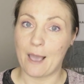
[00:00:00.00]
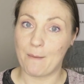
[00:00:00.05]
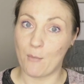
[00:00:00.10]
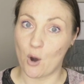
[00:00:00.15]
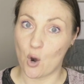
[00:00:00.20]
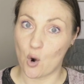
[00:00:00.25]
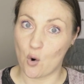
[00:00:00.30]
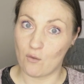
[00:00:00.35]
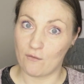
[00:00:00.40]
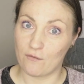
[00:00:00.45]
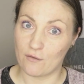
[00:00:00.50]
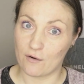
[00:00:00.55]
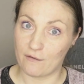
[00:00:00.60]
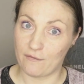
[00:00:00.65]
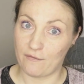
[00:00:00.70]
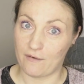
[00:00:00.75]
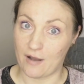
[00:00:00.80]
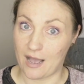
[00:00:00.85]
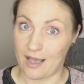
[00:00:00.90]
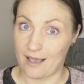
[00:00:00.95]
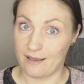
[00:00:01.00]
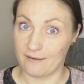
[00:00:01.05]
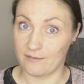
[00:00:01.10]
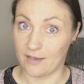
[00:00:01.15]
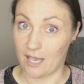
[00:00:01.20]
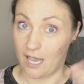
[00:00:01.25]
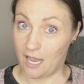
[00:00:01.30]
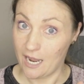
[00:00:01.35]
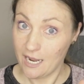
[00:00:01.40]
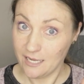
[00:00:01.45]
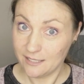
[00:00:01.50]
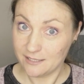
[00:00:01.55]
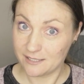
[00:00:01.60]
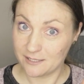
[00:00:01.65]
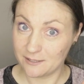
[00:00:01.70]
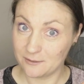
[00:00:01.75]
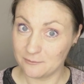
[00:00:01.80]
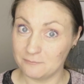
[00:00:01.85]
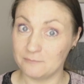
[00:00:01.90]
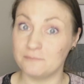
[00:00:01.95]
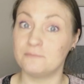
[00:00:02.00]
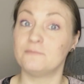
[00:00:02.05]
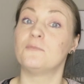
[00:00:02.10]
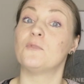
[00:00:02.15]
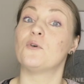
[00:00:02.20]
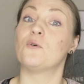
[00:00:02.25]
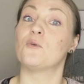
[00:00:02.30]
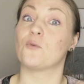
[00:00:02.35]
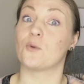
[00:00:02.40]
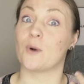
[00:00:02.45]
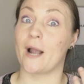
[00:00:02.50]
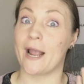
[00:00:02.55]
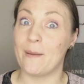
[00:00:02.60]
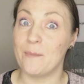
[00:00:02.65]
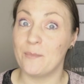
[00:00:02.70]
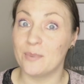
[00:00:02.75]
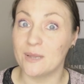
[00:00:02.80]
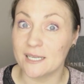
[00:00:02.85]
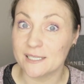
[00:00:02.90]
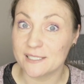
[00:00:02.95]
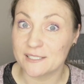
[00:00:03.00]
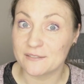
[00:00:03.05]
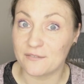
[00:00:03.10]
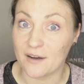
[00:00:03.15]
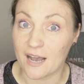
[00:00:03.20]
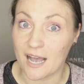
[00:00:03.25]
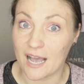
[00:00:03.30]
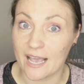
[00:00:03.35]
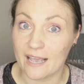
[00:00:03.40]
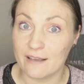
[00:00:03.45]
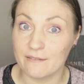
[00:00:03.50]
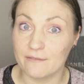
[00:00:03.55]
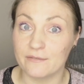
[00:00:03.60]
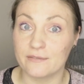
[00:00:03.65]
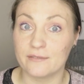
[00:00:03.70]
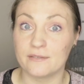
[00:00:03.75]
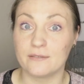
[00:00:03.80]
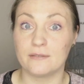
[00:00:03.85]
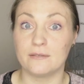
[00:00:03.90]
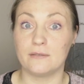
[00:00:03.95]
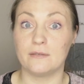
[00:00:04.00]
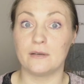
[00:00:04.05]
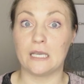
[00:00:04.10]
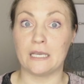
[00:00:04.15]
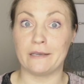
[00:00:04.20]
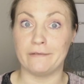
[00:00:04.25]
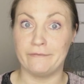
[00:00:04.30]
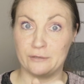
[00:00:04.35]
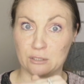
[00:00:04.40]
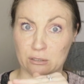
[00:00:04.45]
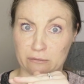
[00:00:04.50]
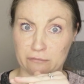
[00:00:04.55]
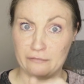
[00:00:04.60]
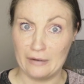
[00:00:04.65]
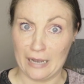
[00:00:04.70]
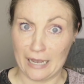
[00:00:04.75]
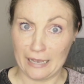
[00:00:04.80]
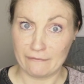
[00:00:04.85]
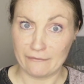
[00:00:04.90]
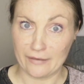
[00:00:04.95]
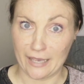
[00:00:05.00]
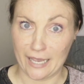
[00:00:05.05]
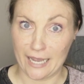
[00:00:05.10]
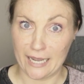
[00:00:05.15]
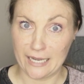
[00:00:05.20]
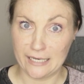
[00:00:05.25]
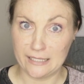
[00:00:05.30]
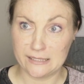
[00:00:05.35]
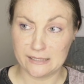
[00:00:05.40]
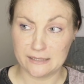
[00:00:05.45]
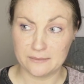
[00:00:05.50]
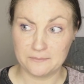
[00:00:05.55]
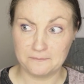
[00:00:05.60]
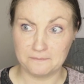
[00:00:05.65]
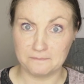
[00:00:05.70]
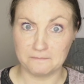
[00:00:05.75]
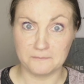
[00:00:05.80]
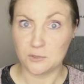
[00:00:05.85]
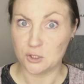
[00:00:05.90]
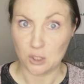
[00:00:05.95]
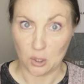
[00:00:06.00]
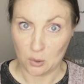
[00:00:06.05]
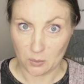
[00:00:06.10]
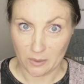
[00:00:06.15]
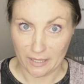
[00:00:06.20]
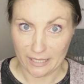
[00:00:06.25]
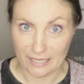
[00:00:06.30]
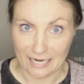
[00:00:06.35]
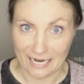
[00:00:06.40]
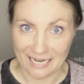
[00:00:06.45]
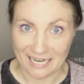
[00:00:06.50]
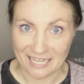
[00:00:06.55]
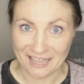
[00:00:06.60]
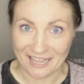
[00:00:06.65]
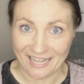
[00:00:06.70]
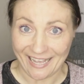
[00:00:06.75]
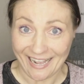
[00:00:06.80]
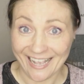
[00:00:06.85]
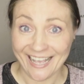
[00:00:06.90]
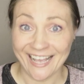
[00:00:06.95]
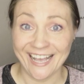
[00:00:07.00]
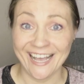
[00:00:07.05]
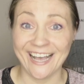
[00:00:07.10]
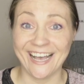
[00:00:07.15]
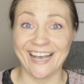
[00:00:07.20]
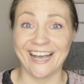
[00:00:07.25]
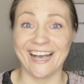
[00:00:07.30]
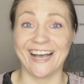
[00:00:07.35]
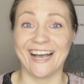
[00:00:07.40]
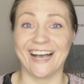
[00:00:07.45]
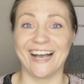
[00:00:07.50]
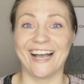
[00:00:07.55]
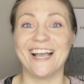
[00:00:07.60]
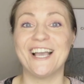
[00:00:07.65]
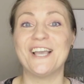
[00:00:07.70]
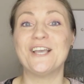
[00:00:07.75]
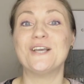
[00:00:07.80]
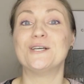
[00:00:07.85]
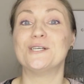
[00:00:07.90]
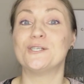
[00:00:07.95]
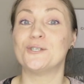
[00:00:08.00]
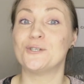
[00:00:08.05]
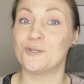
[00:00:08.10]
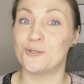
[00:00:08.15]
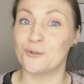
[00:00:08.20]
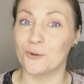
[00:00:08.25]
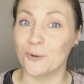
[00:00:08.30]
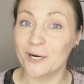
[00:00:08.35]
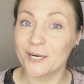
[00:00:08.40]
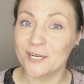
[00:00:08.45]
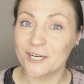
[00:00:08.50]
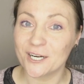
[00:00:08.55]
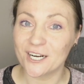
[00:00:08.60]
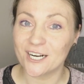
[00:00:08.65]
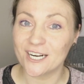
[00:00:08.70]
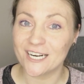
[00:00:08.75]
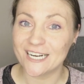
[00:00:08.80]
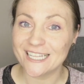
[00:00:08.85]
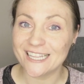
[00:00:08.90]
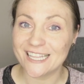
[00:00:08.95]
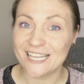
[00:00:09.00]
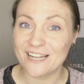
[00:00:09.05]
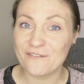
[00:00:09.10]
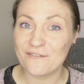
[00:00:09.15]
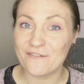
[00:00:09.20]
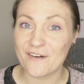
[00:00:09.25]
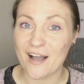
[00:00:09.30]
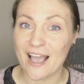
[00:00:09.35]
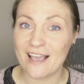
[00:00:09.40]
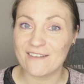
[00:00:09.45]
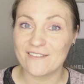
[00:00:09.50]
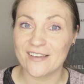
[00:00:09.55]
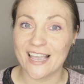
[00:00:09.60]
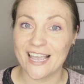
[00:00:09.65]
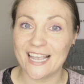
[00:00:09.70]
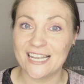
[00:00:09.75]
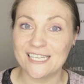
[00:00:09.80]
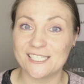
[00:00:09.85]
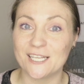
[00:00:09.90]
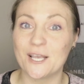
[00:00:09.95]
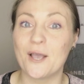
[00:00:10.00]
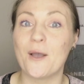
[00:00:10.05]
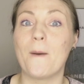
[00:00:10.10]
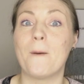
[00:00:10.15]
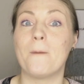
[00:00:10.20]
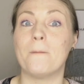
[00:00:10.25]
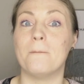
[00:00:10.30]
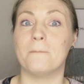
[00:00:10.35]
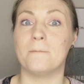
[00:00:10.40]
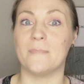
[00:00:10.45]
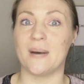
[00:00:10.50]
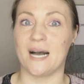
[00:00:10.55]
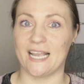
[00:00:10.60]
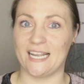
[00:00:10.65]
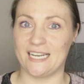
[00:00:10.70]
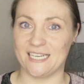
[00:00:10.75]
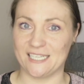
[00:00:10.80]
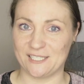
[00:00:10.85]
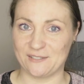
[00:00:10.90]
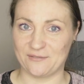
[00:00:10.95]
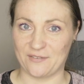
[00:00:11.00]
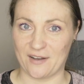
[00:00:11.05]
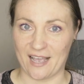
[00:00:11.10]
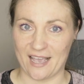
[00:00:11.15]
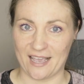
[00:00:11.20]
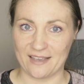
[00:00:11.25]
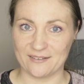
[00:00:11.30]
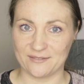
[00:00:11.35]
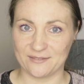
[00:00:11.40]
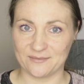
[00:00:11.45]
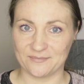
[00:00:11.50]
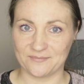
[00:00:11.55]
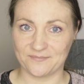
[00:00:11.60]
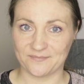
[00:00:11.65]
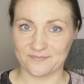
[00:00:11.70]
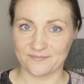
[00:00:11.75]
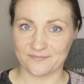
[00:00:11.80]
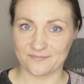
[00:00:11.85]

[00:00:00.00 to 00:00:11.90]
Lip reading: I'm over 5'8", write +5. If you're 5'8", don't write anything. Shorter than 5'8", -5.